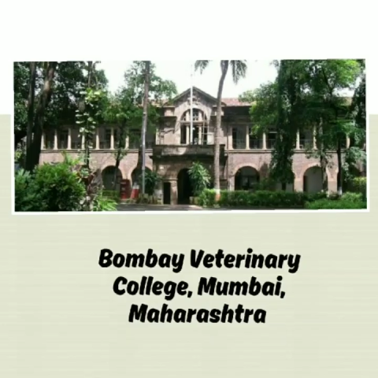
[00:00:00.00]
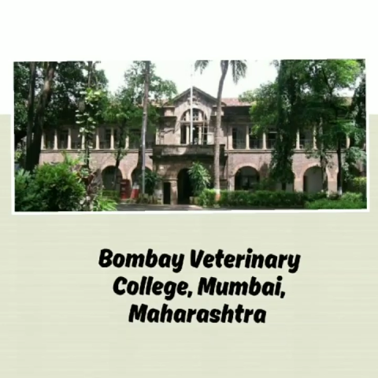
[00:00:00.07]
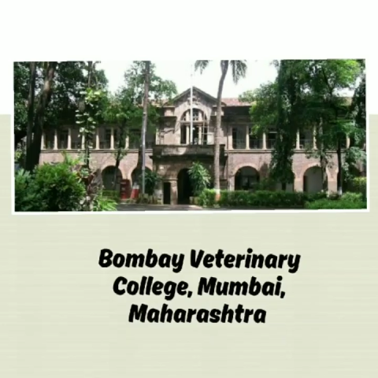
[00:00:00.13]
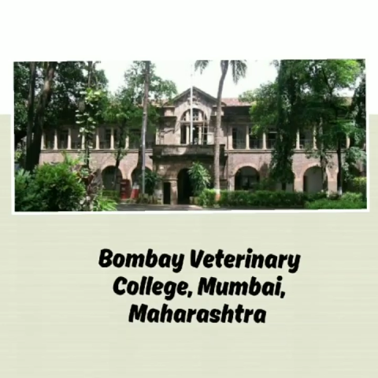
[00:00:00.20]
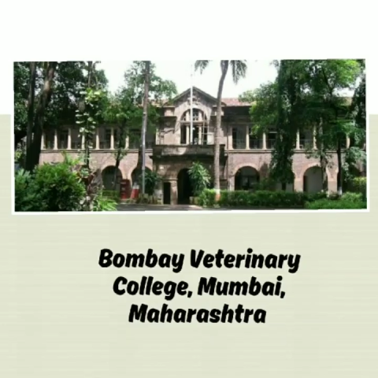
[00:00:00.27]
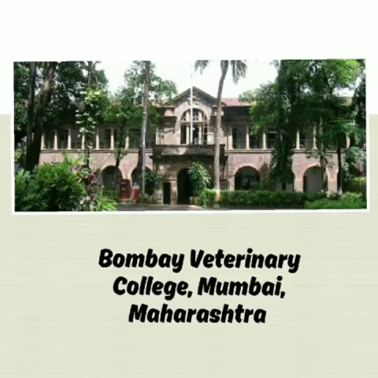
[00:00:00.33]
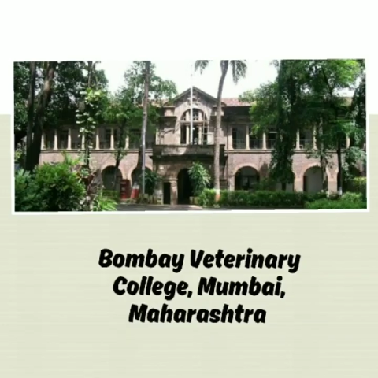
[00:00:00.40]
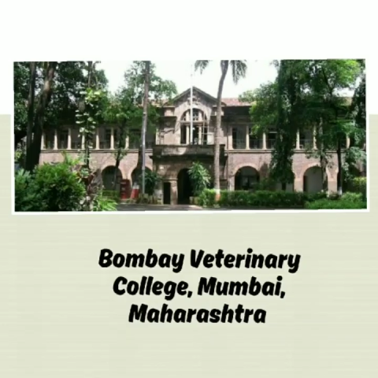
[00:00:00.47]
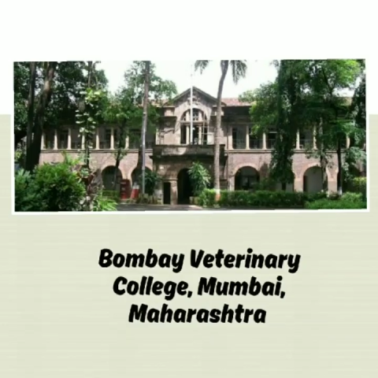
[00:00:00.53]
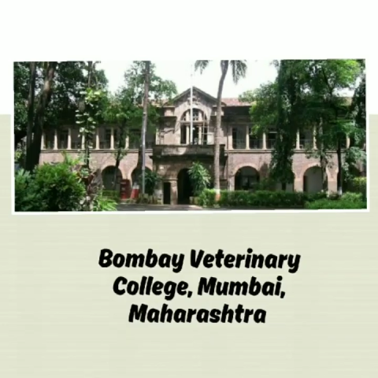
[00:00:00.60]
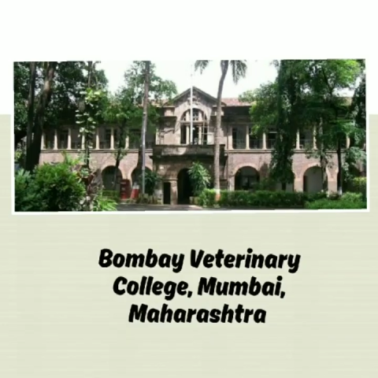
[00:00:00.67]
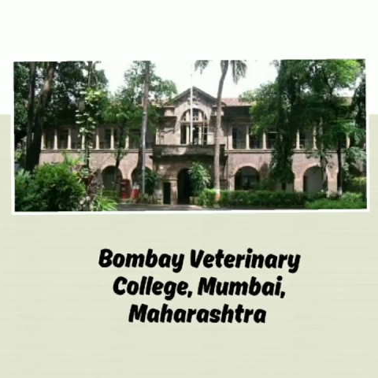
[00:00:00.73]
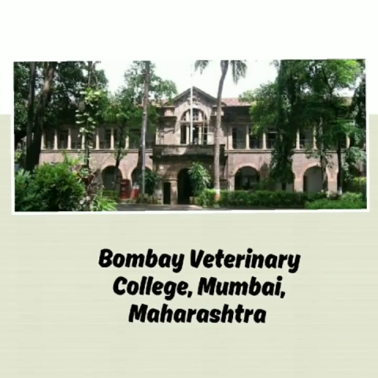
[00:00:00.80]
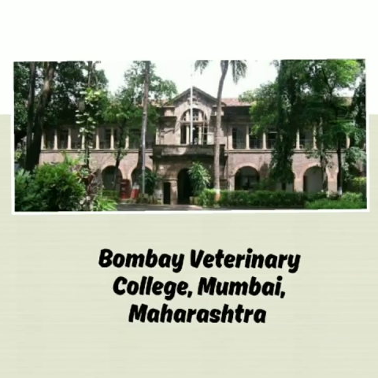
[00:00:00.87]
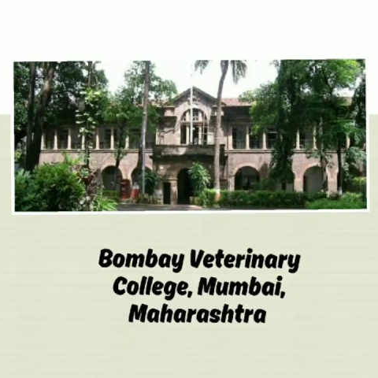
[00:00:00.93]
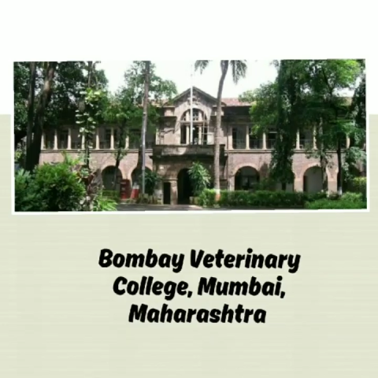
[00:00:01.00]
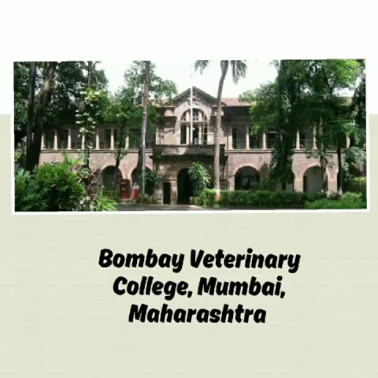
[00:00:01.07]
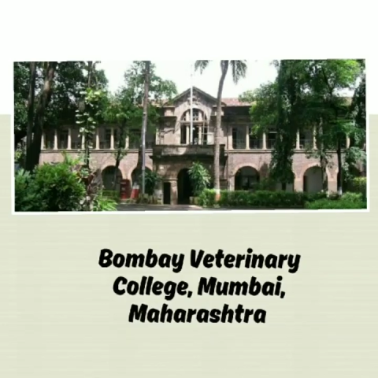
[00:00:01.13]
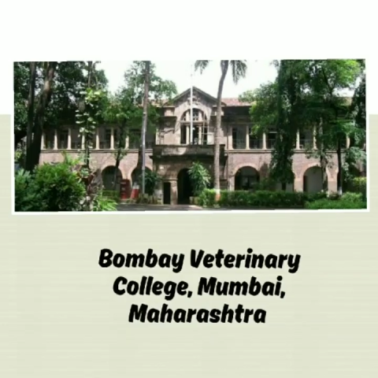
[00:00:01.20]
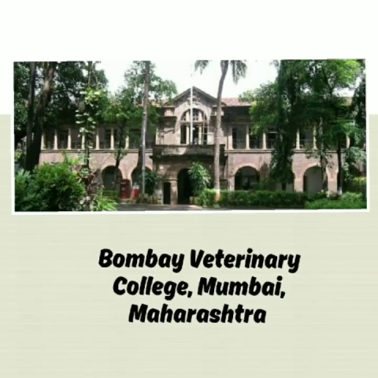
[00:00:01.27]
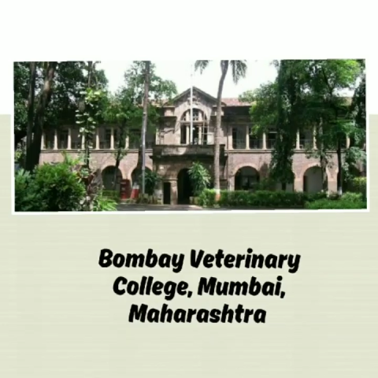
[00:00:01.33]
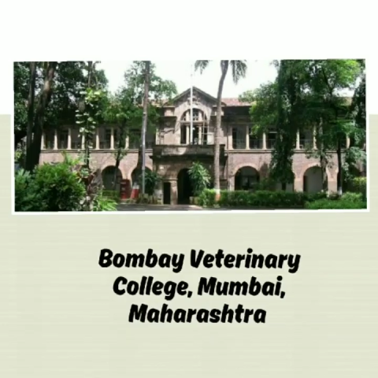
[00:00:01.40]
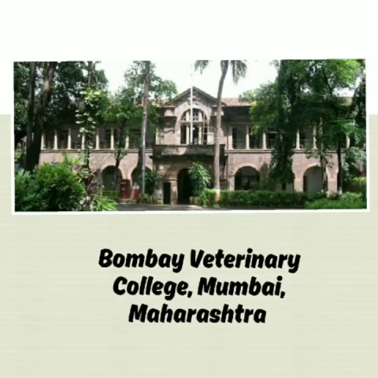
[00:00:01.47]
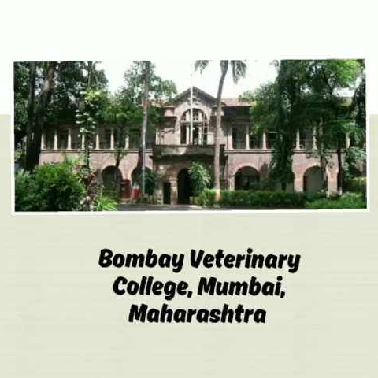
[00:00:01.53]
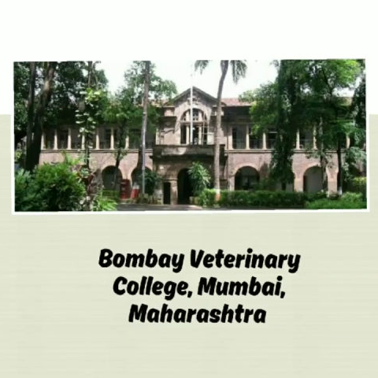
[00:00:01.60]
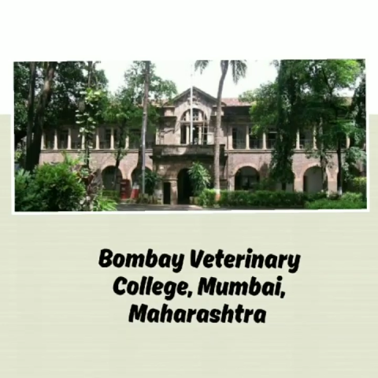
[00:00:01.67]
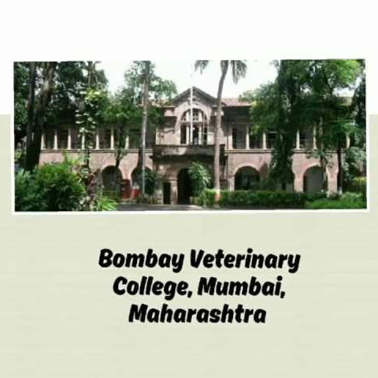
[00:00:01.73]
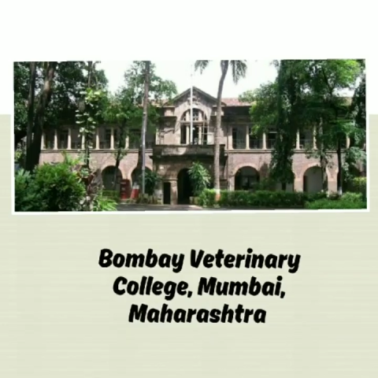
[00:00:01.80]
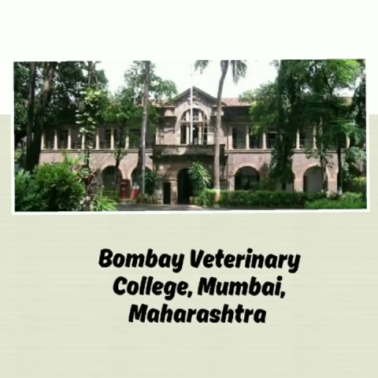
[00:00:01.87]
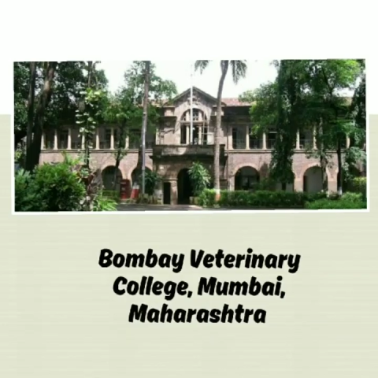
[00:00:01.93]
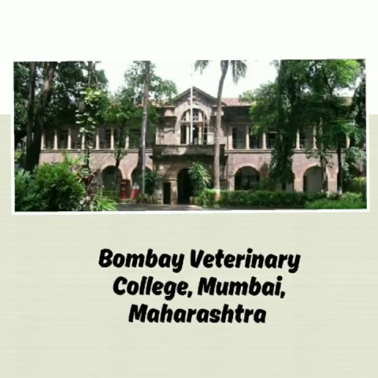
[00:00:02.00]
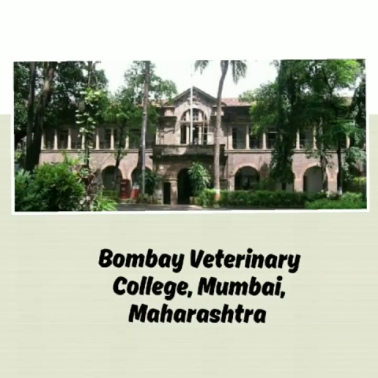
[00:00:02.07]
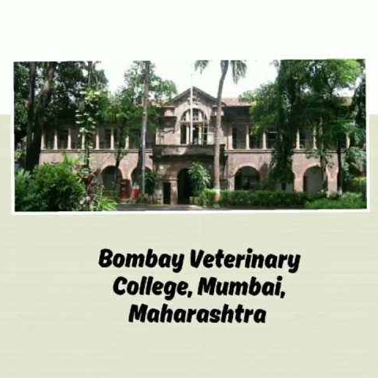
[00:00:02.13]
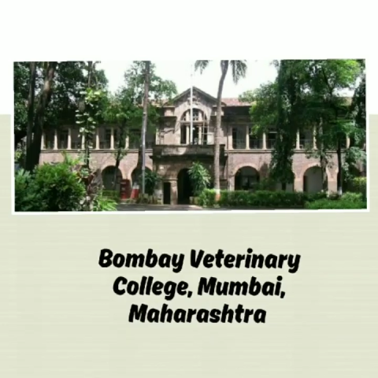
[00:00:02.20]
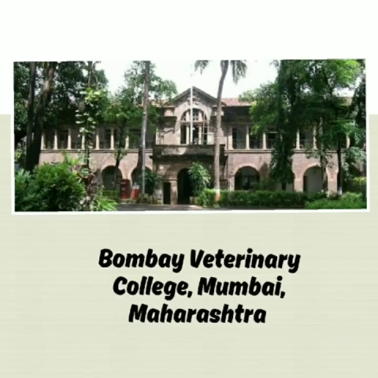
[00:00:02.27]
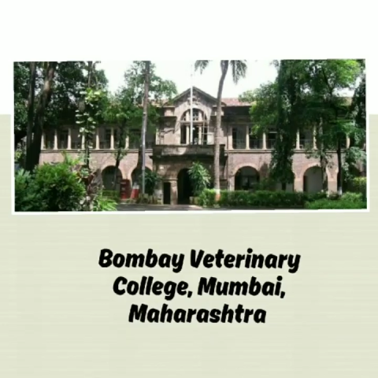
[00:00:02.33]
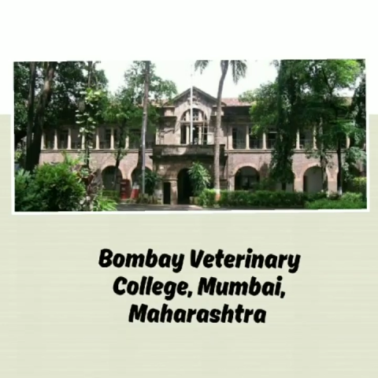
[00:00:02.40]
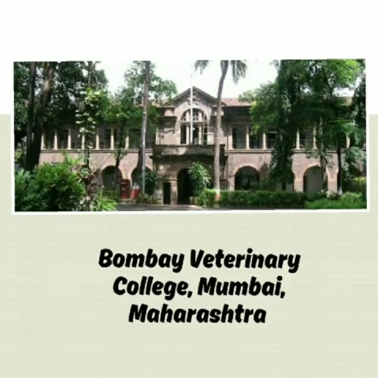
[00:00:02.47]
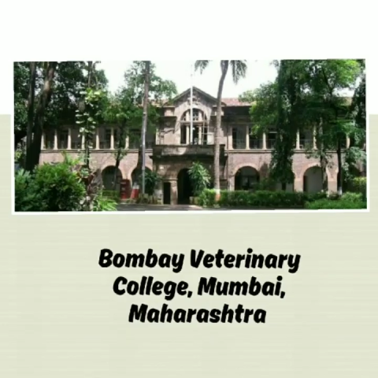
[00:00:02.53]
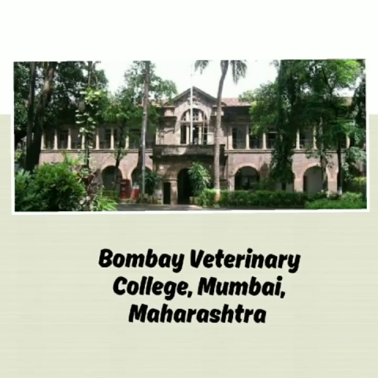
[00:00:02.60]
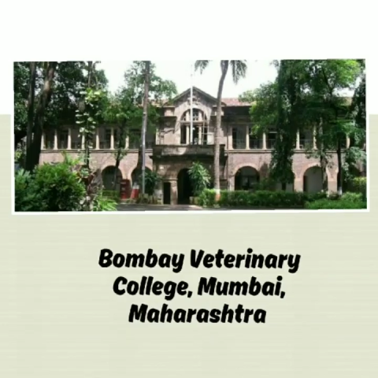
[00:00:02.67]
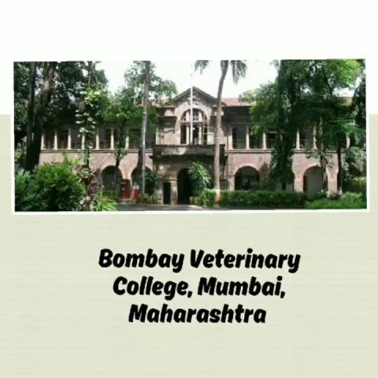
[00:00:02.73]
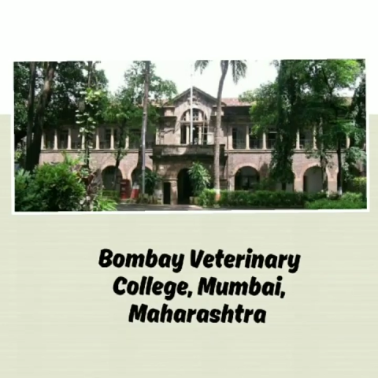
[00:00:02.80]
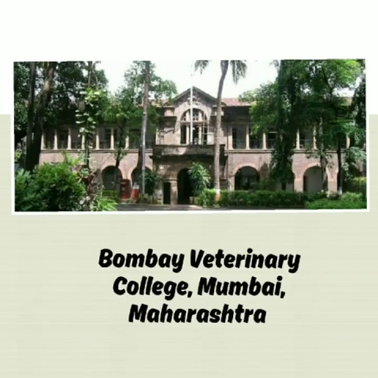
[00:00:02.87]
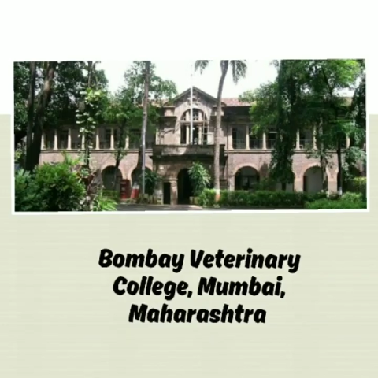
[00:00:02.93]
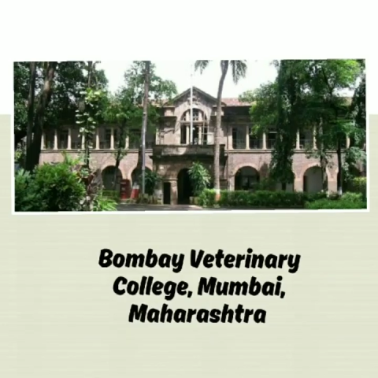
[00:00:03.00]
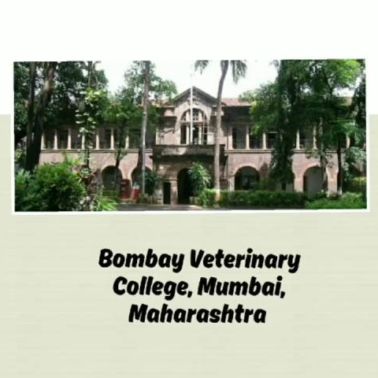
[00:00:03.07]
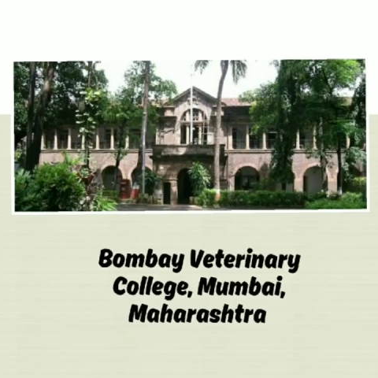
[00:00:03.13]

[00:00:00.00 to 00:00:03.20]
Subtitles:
[unreadable: no face in view]